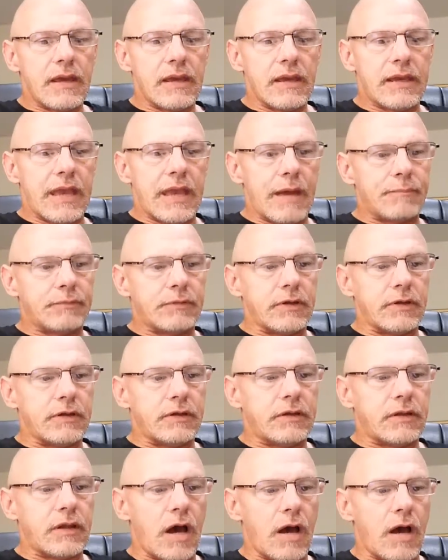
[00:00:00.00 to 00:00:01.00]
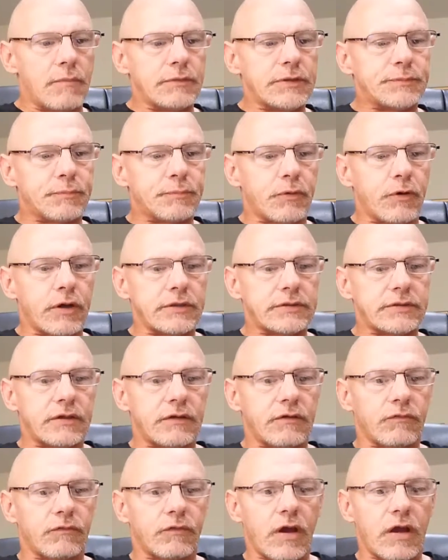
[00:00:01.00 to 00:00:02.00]
Captain Thomas Preston
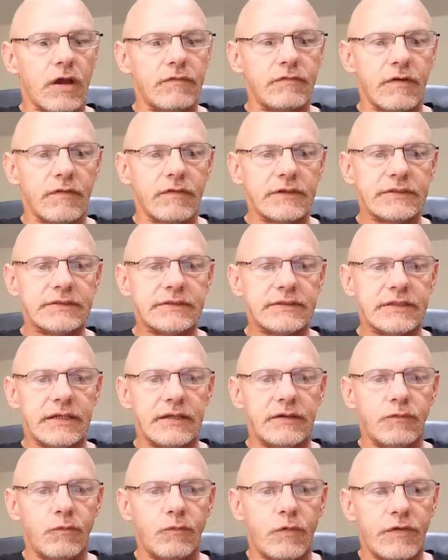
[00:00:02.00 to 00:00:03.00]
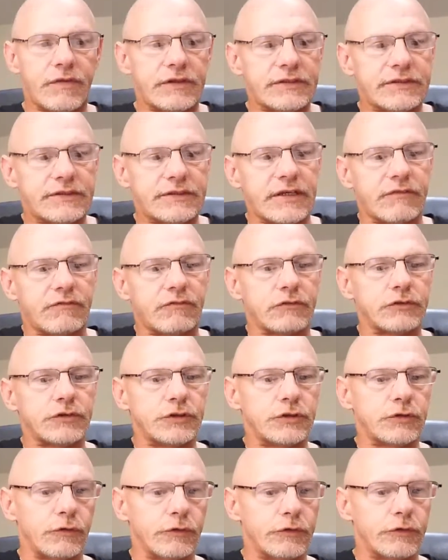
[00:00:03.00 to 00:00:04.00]
arrived on the scene with several
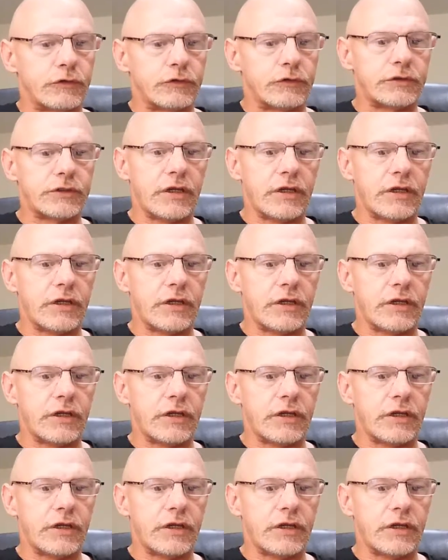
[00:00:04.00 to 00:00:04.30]
soldiers